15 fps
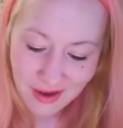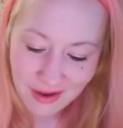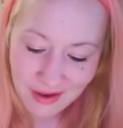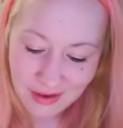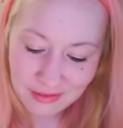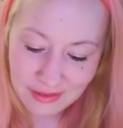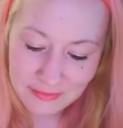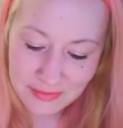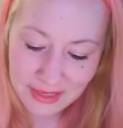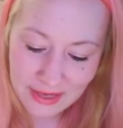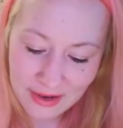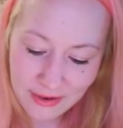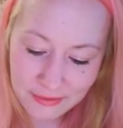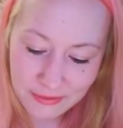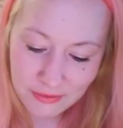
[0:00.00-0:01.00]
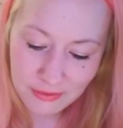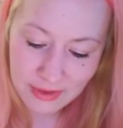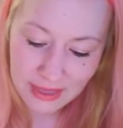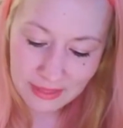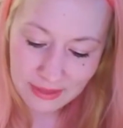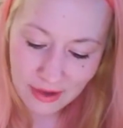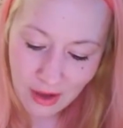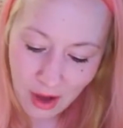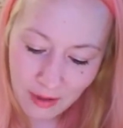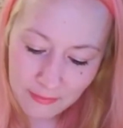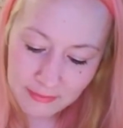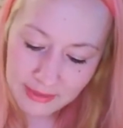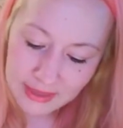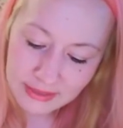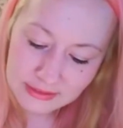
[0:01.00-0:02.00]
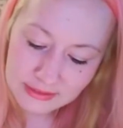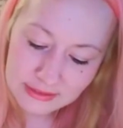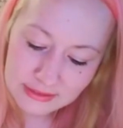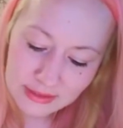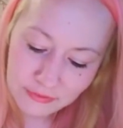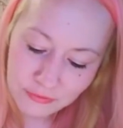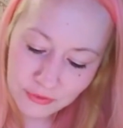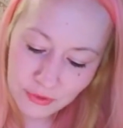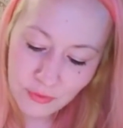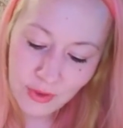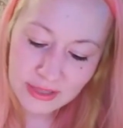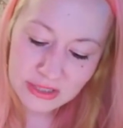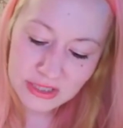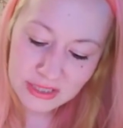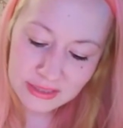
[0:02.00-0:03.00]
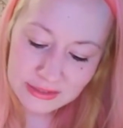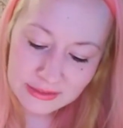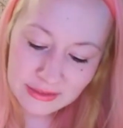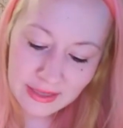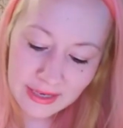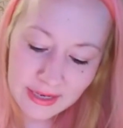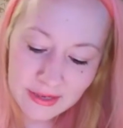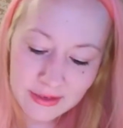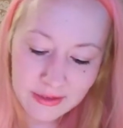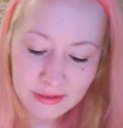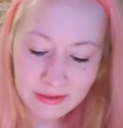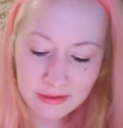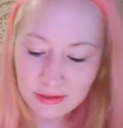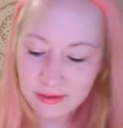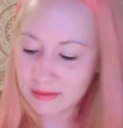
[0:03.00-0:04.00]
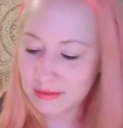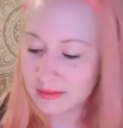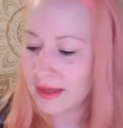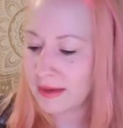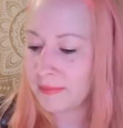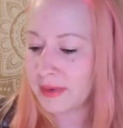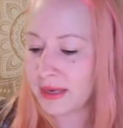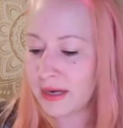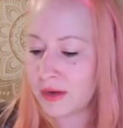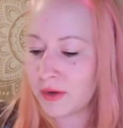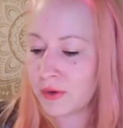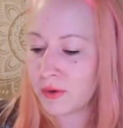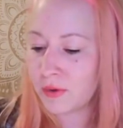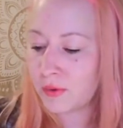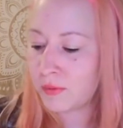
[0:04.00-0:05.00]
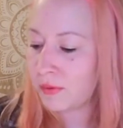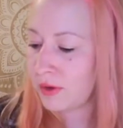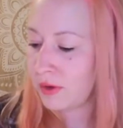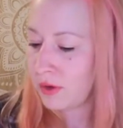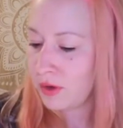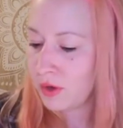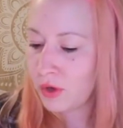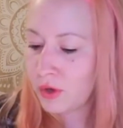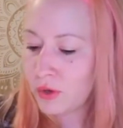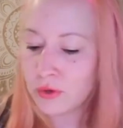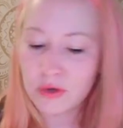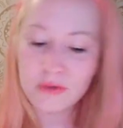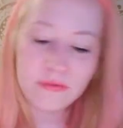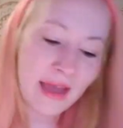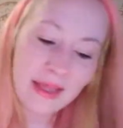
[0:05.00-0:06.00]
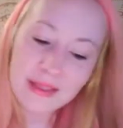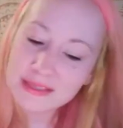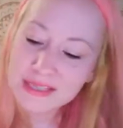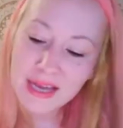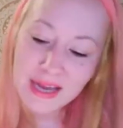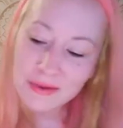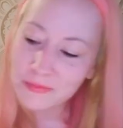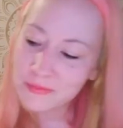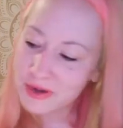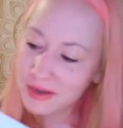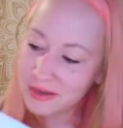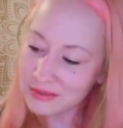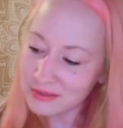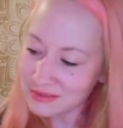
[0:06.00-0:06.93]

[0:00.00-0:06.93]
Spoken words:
Let me know in the comments if you're watching this later. Let me know who your Valentine was.